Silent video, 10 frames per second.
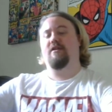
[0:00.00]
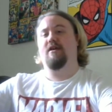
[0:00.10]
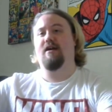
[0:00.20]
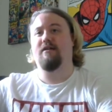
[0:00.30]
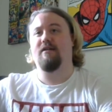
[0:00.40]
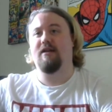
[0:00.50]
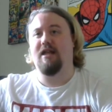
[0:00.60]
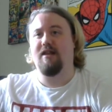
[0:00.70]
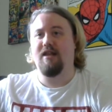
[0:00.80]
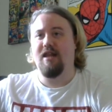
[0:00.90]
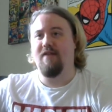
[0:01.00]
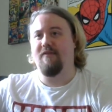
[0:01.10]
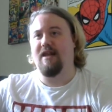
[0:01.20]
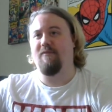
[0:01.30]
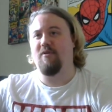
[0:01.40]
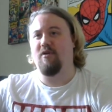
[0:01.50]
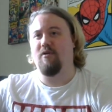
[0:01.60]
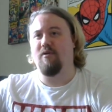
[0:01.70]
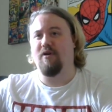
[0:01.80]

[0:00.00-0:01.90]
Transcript: Yeah, they give me though